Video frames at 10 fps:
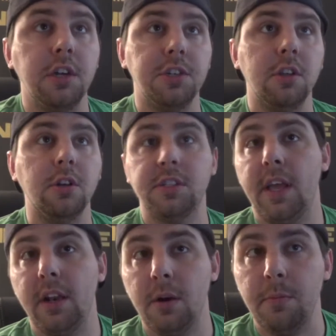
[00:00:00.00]
She looks
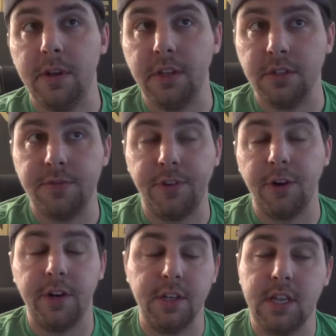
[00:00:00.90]
at him and is
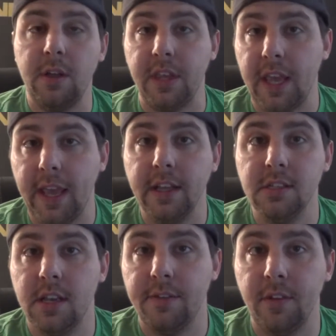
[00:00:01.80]
furious how the
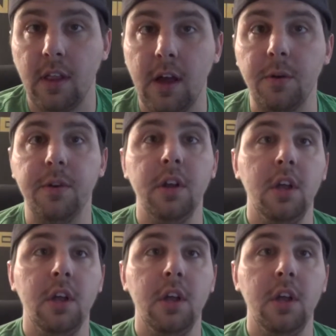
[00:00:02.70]
ants have allowed